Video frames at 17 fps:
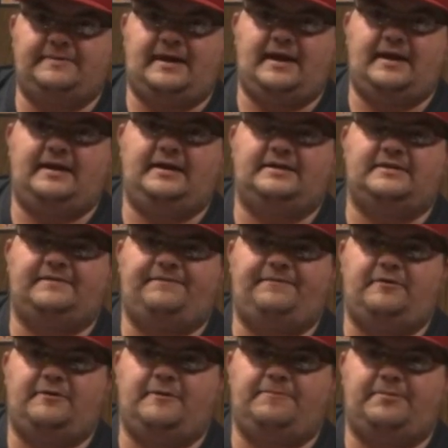back and gets a
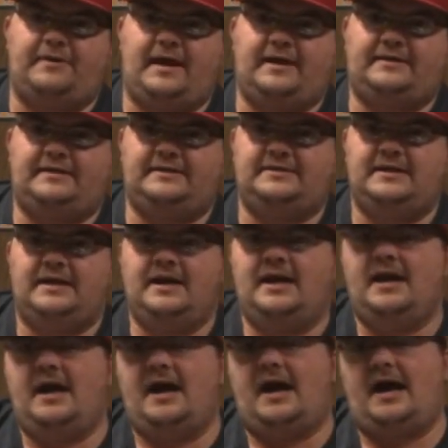full practice
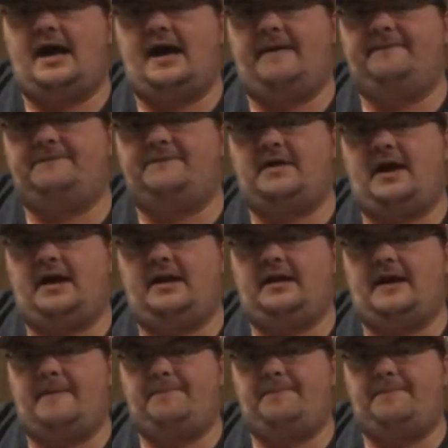on Friday,